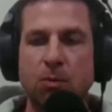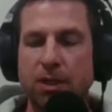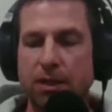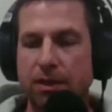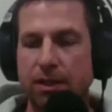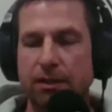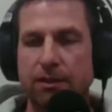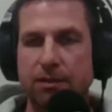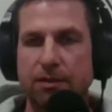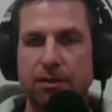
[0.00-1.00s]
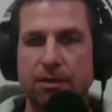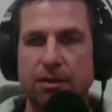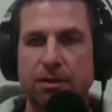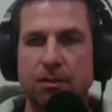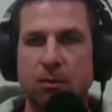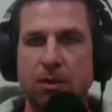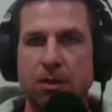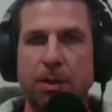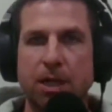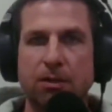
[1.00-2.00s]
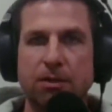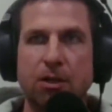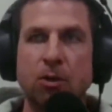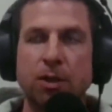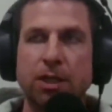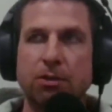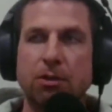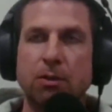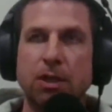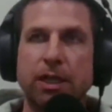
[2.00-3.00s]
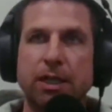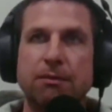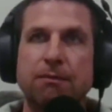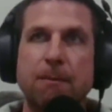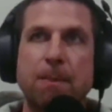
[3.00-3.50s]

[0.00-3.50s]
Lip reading: one of the things about owning your own lane,